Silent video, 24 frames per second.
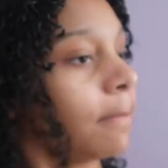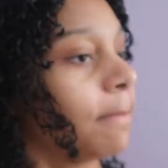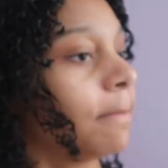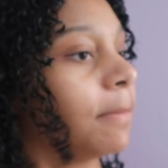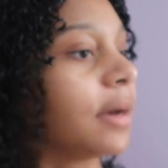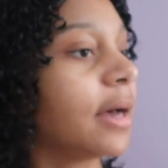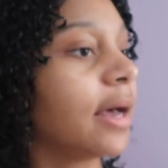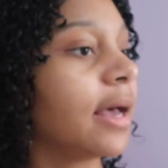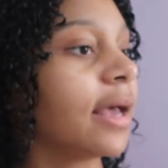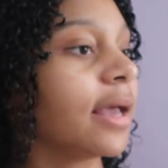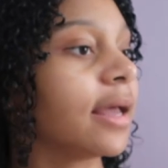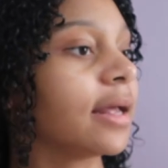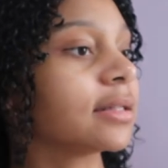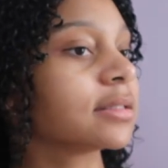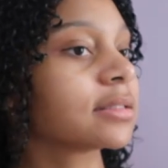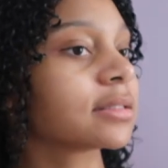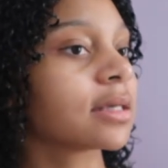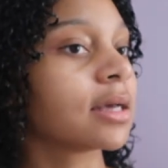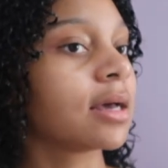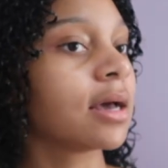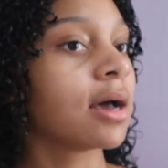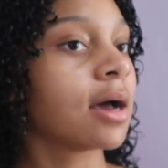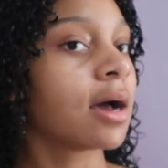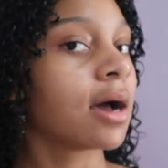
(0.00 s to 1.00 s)
But
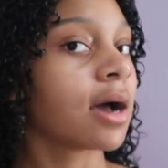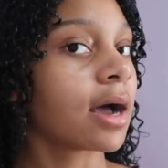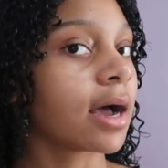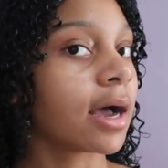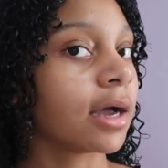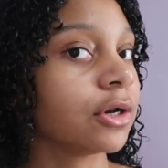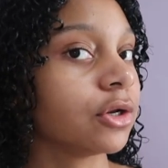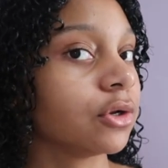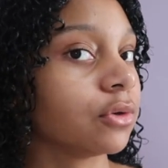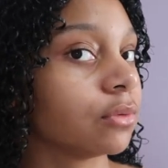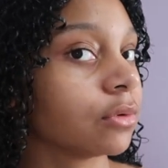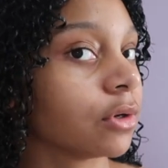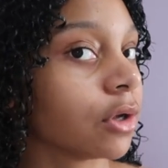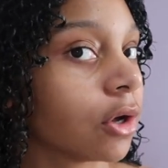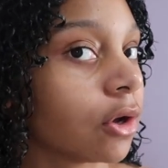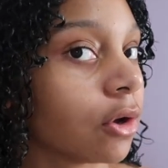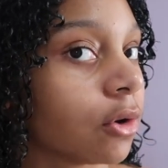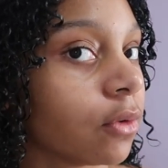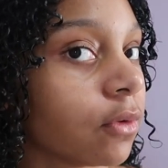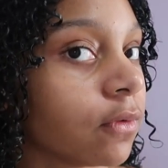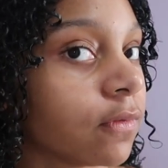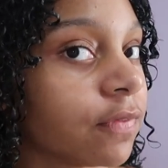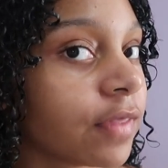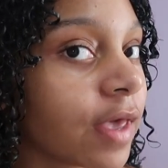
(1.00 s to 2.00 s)
I do
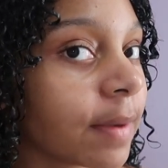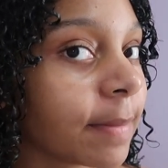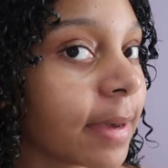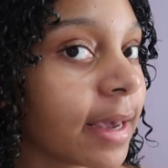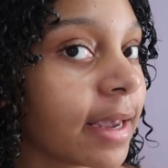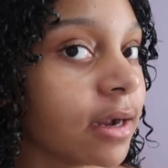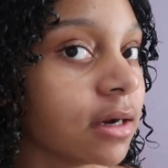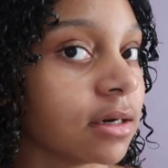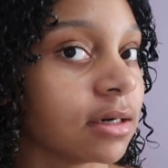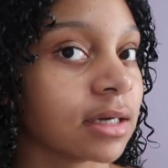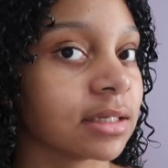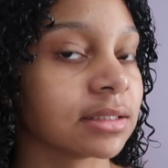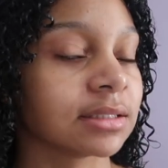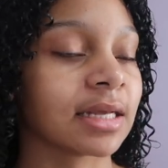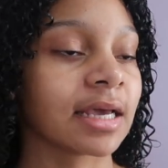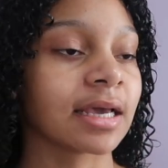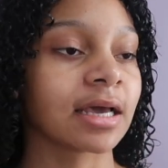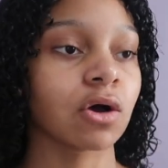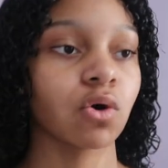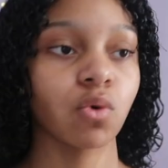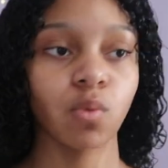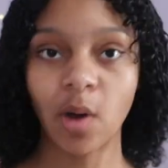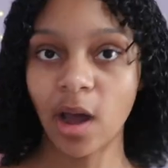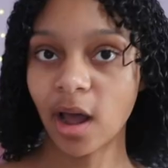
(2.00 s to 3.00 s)
know that my hair does
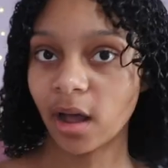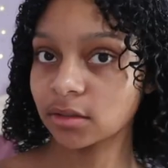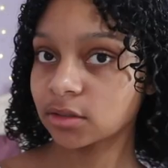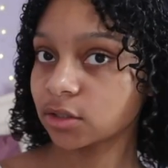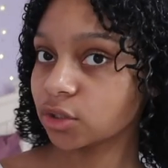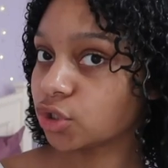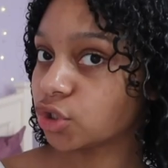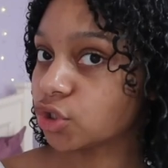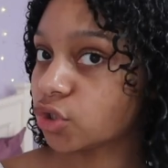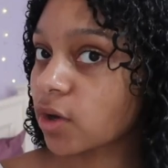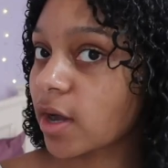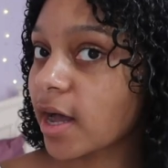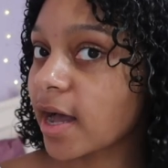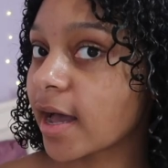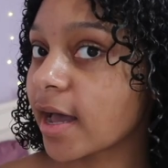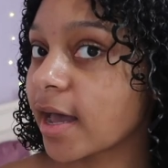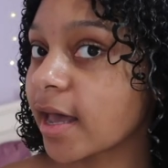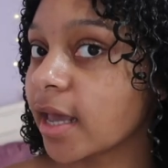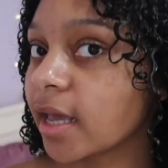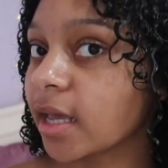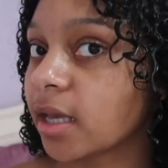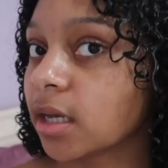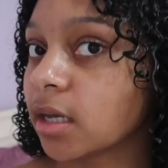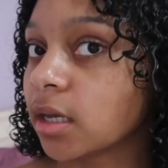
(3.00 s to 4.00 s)
take a while to
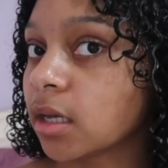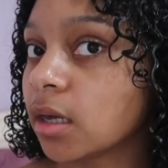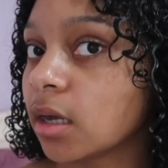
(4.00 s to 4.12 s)
dry.